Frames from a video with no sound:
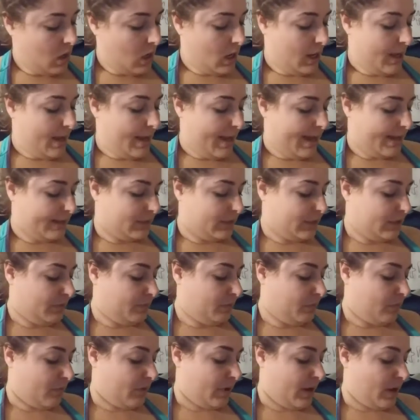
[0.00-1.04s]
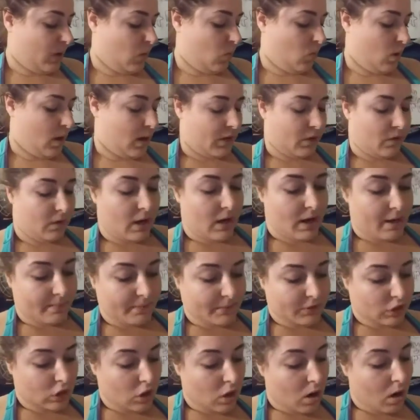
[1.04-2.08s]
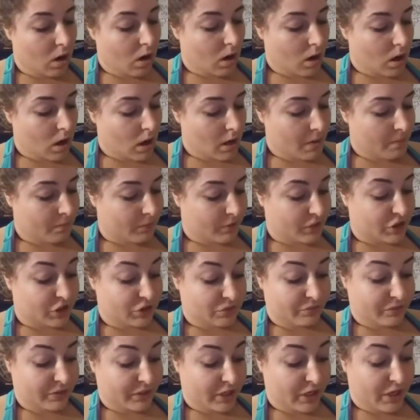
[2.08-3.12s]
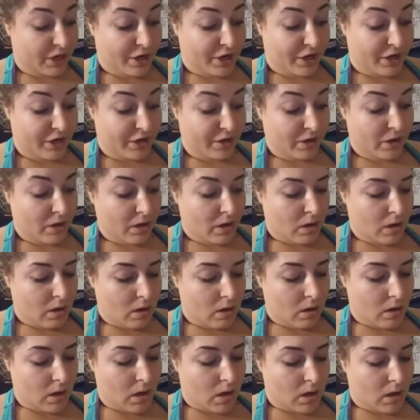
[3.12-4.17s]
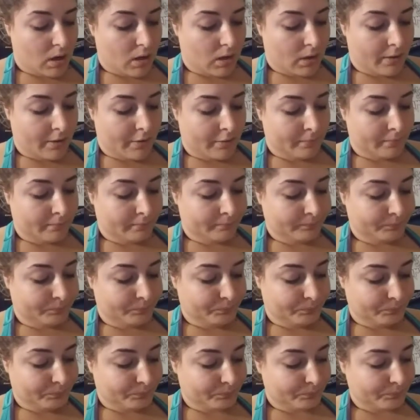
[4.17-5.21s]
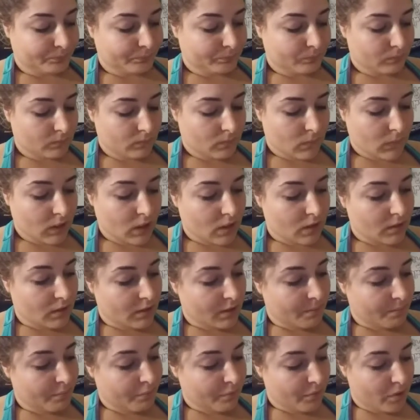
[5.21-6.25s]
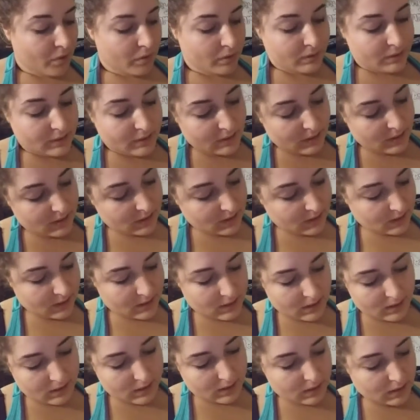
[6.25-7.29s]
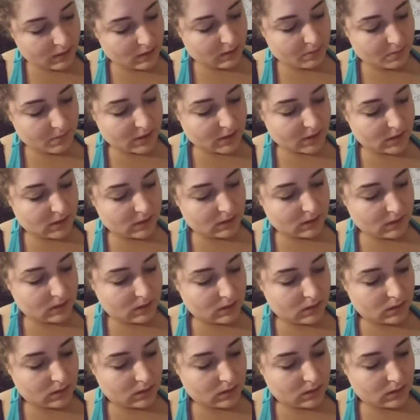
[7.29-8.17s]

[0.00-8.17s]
2.1 grams carb, which is really good. The protein, let me see.